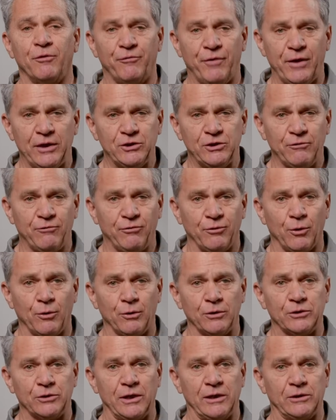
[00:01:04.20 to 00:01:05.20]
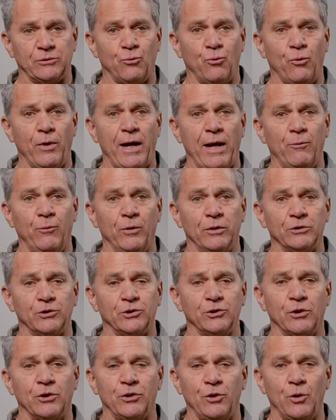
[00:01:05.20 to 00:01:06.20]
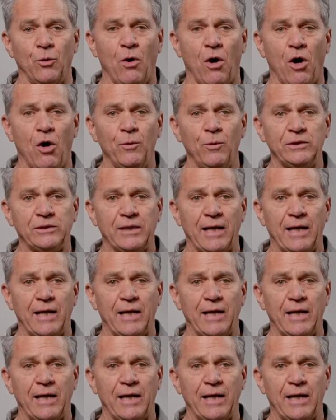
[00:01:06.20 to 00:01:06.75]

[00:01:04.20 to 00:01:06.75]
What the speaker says: finishing floors and will ensure you always